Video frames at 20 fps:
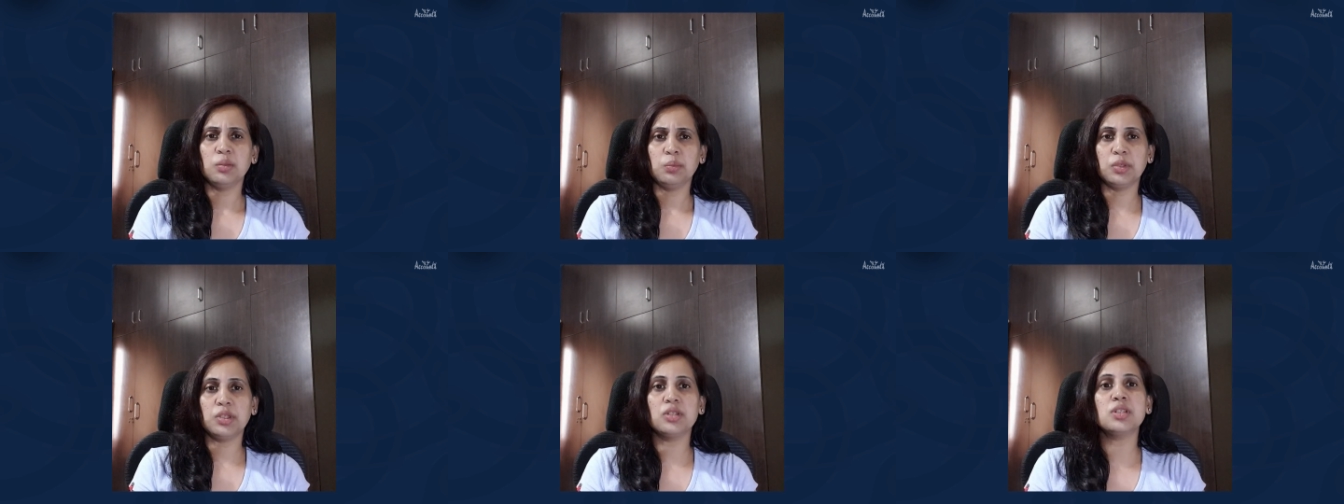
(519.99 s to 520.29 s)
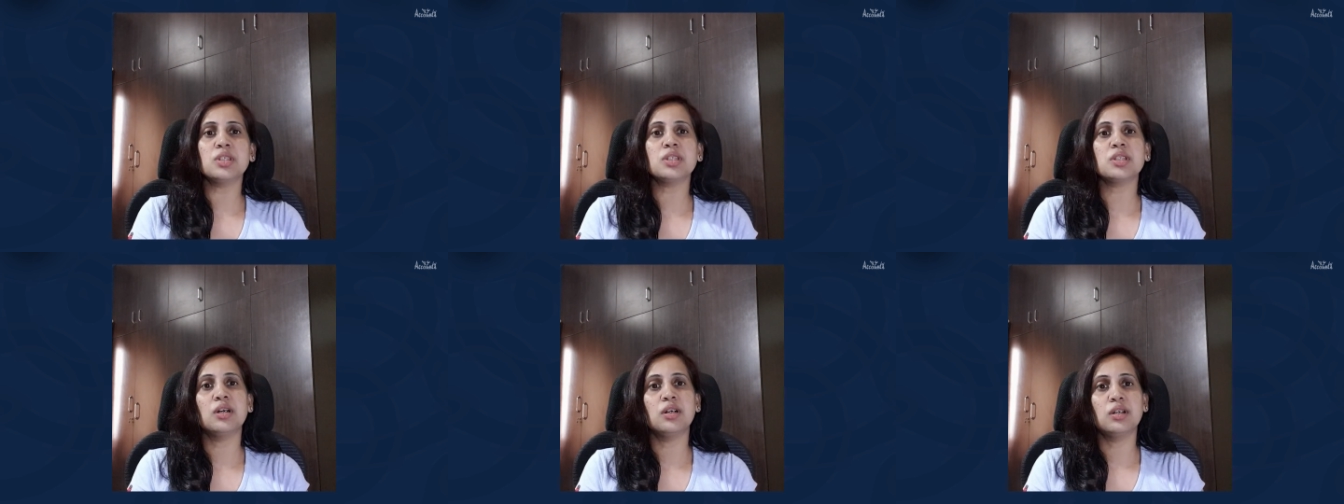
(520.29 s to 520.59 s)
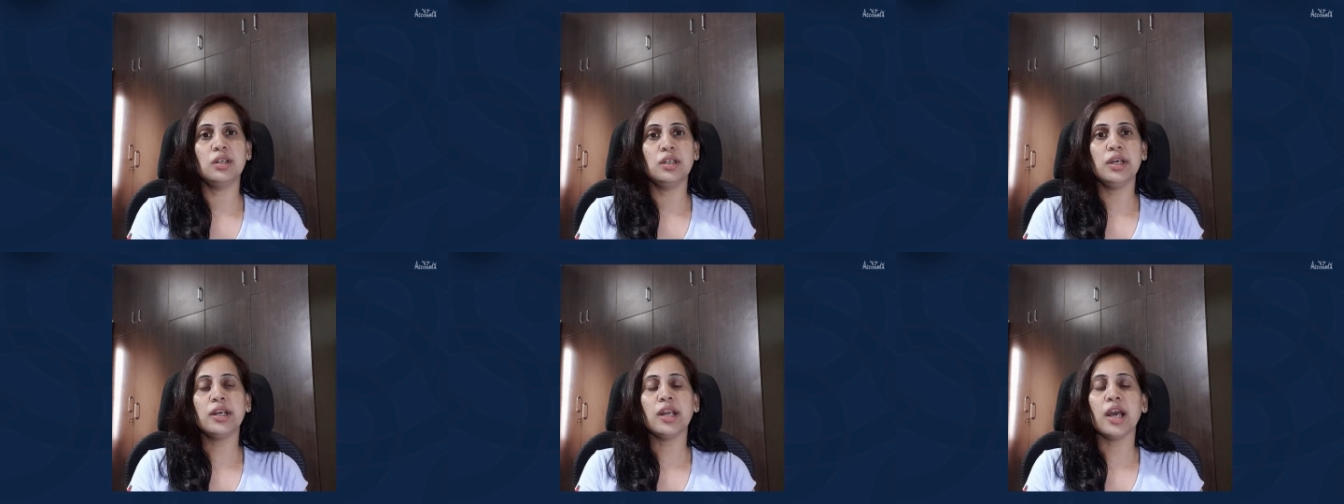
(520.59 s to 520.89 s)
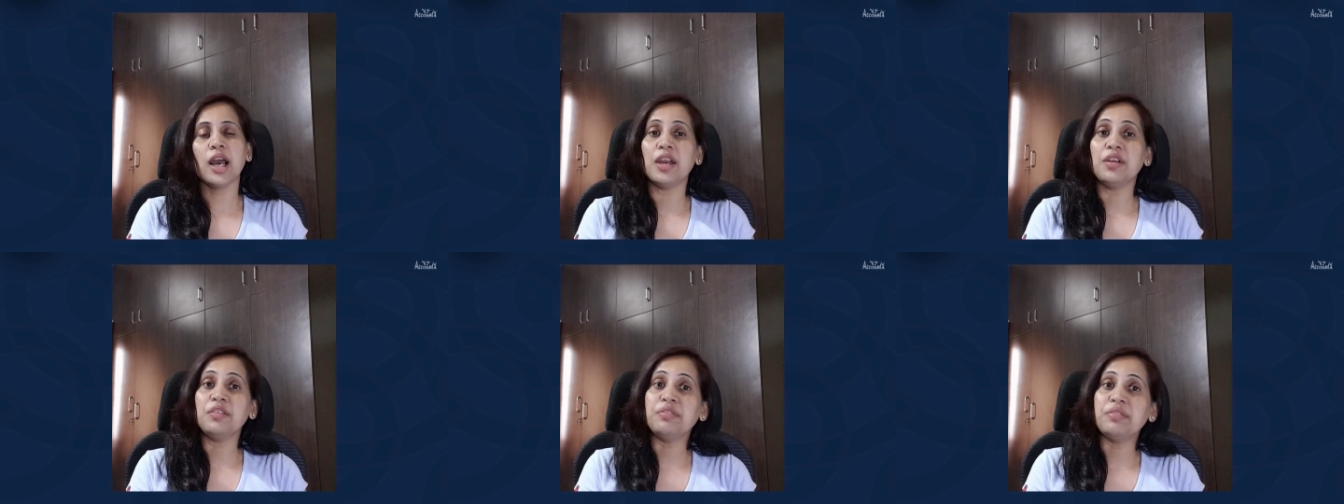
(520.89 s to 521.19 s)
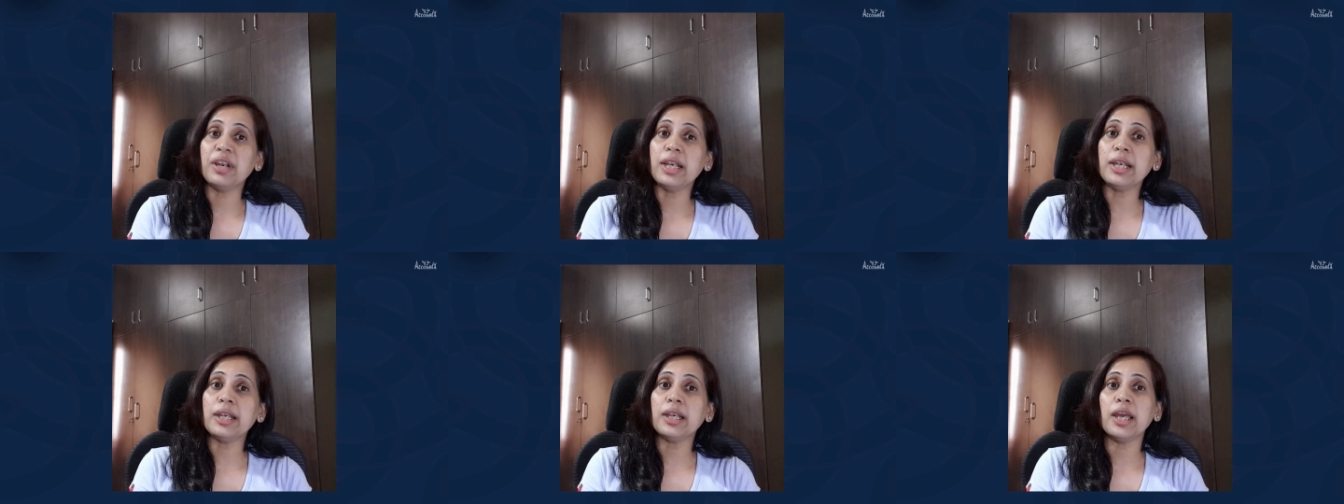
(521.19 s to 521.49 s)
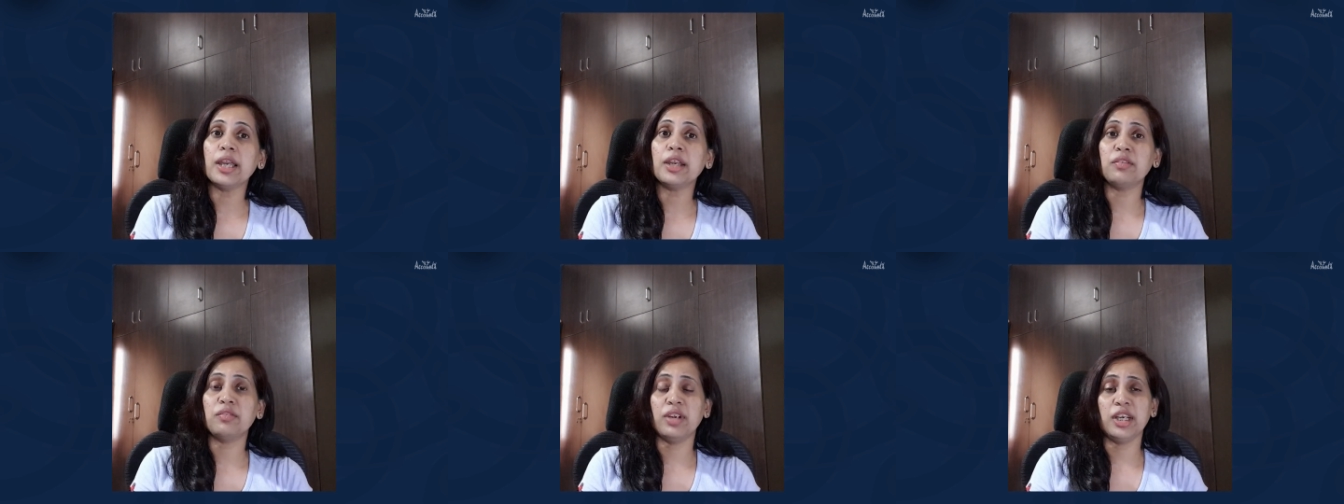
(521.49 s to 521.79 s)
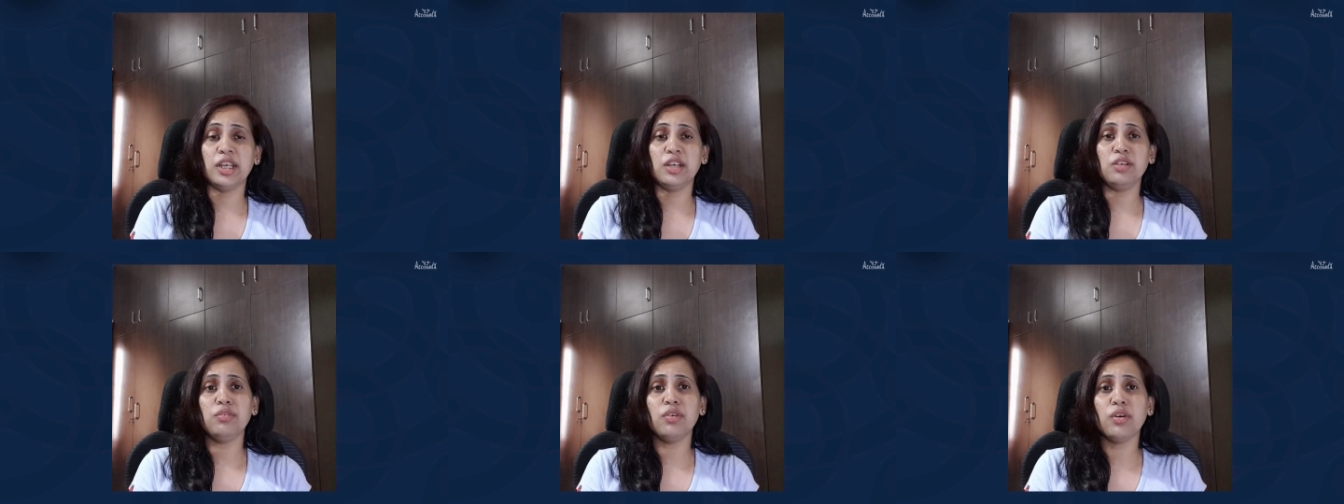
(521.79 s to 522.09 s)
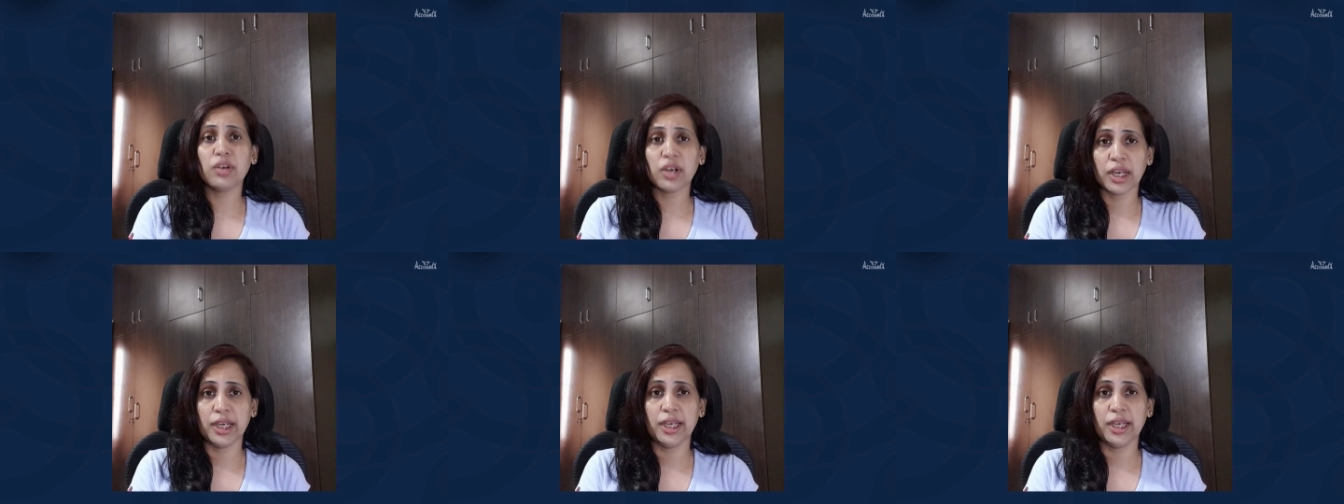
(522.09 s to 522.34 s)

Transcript: because earlier I felt like waiting for